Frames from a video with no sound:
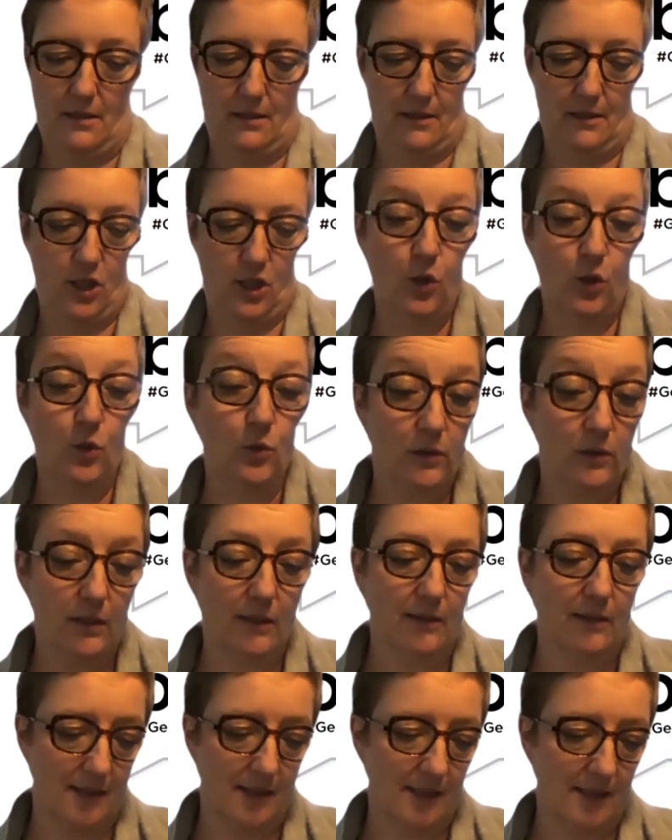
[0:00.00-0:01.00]

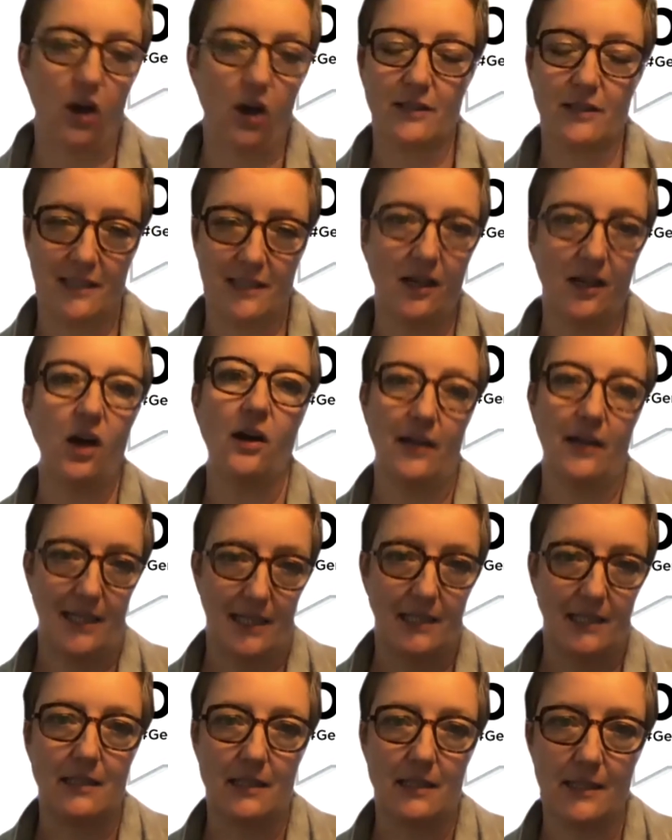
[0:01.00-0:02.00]
tools are
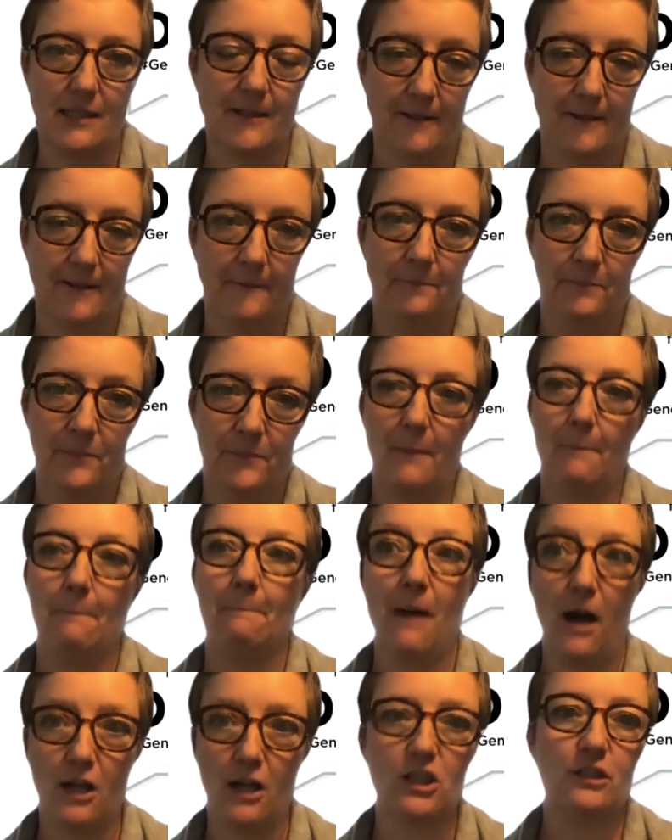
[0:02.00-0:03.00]
designed,
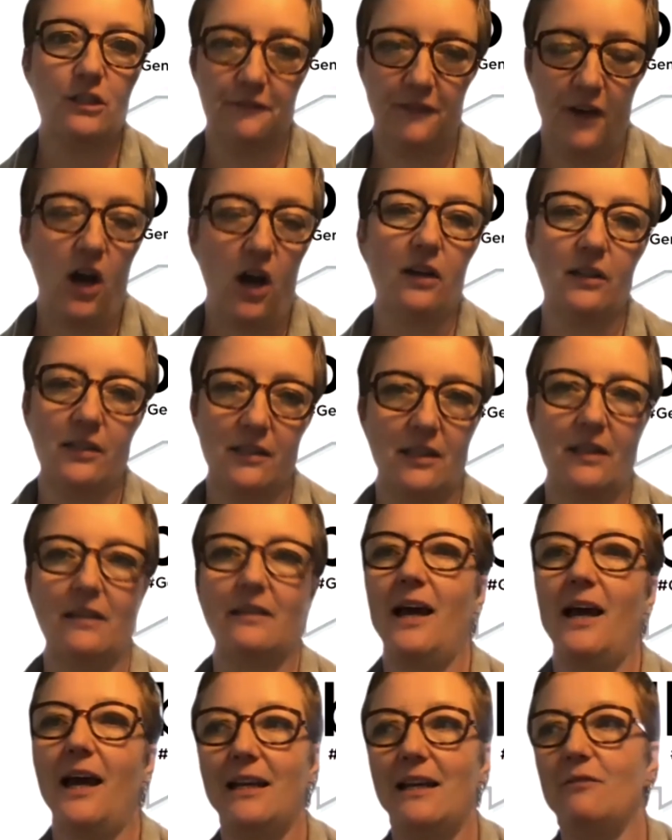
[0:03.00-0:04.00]
much faster
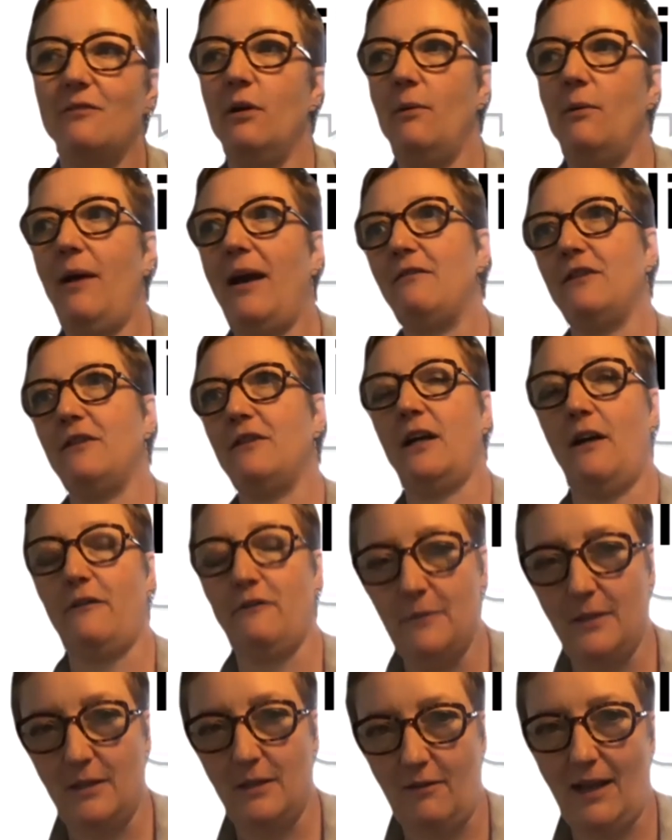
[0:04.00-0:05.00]
than if we wait for
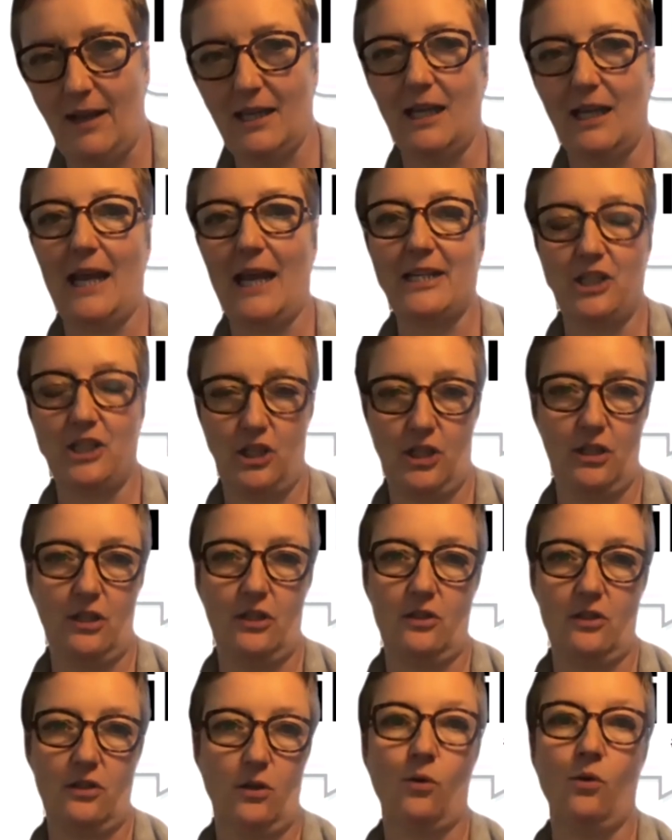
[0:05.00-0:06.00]
government
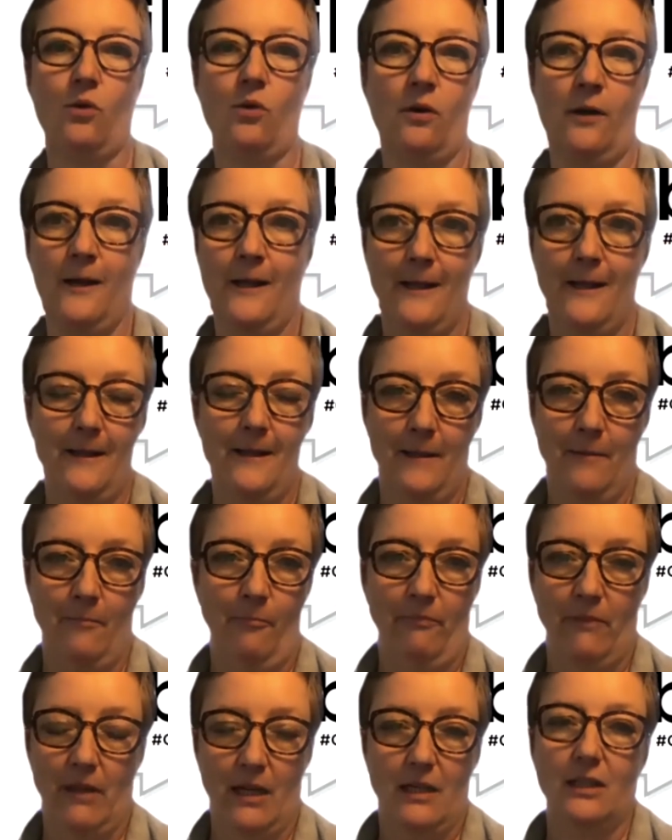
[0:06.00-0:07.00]
regulation or,
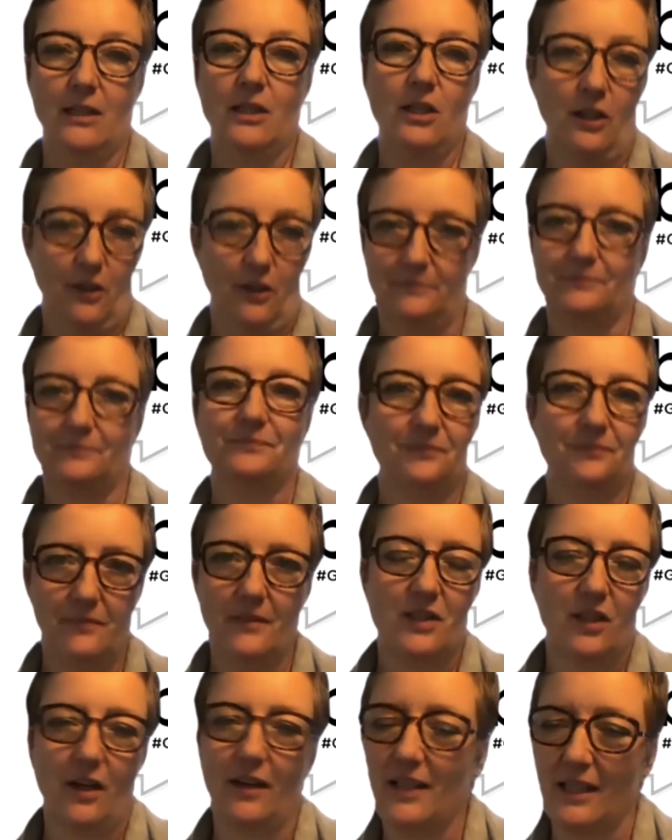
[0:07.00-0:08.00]
you know.
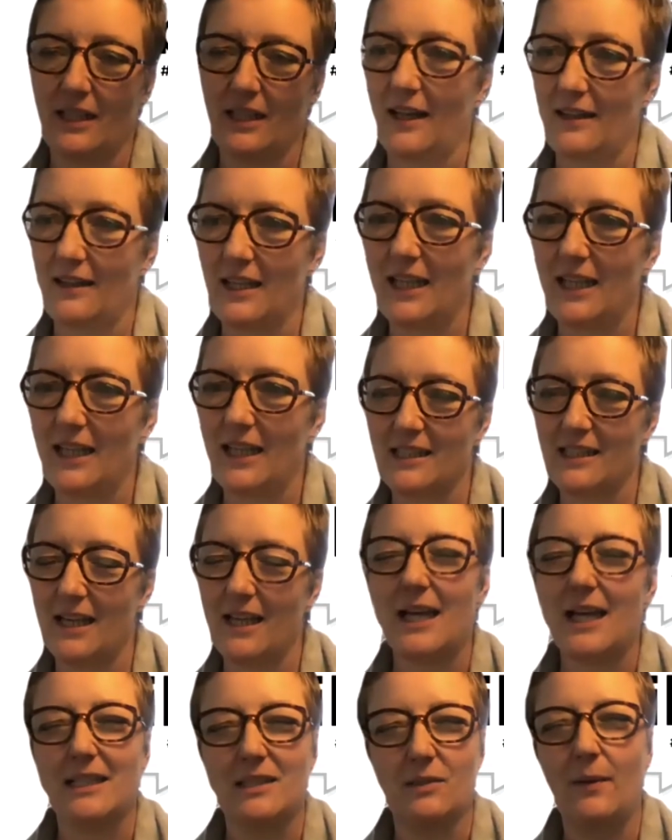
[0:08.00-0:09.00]
So I think
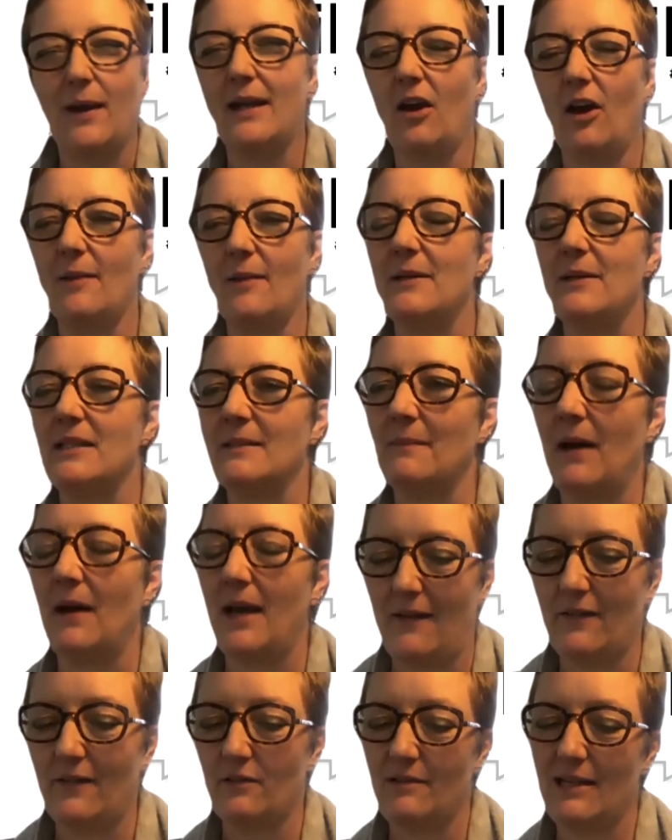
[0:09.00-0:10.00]
that's where libraries might
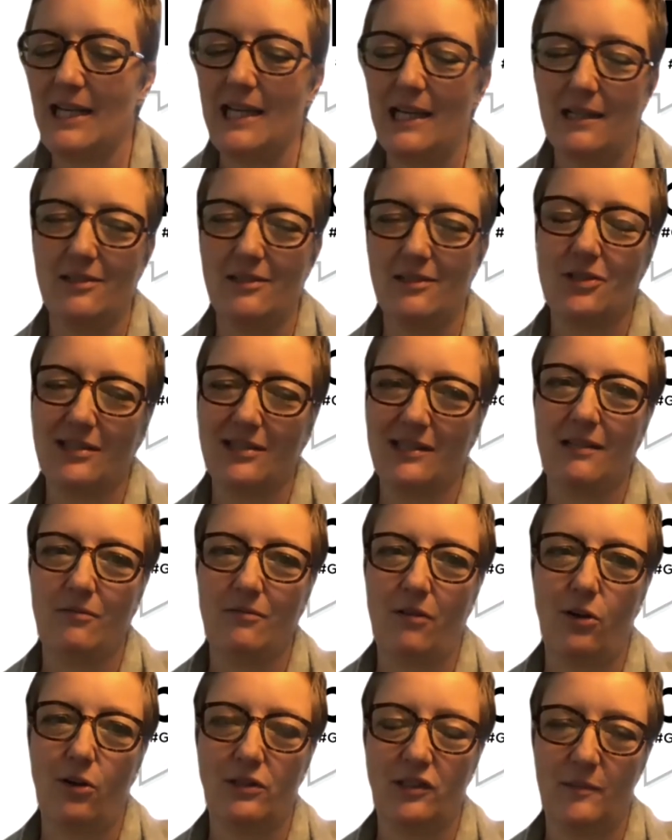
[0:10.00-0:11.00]
have a really interesting
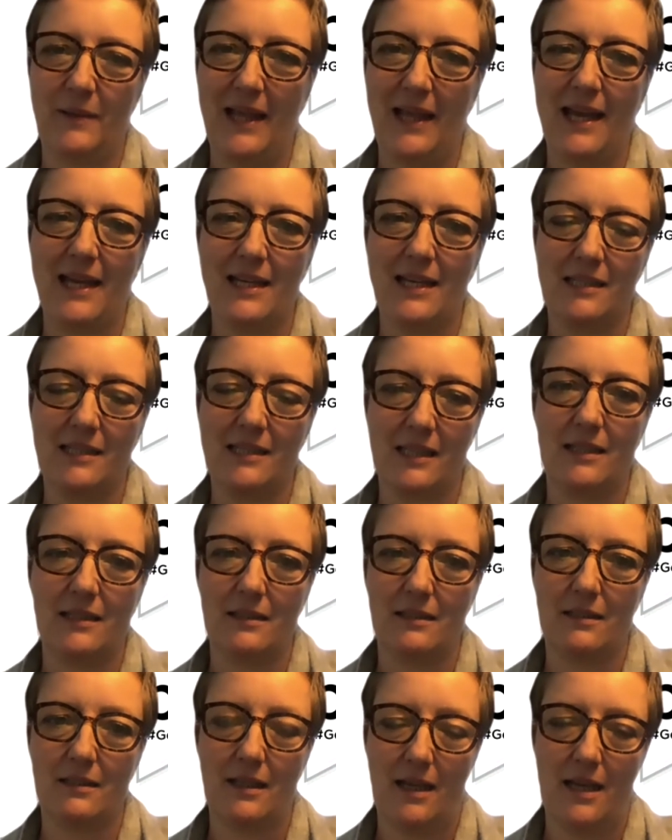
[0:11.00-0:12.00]
role to play, is
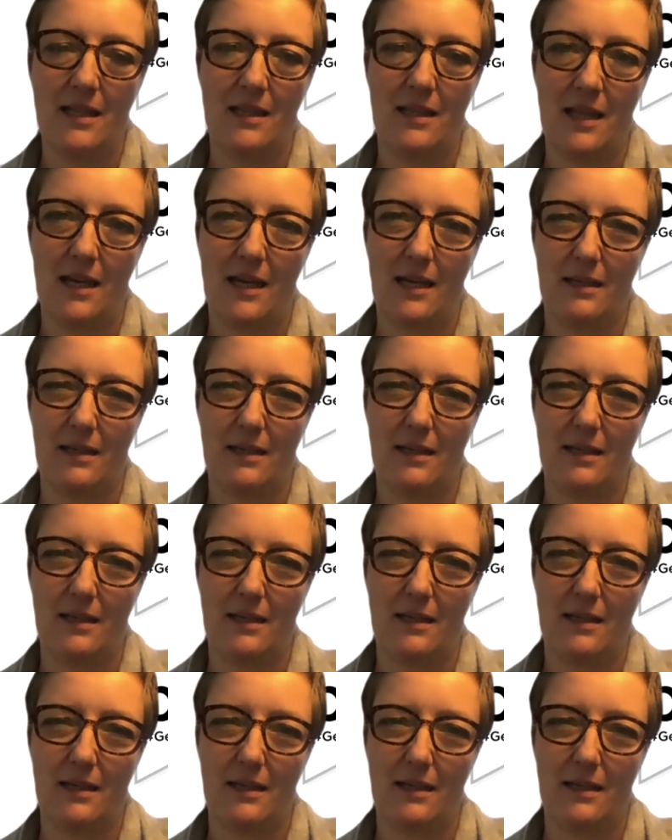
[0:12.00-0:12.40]
in that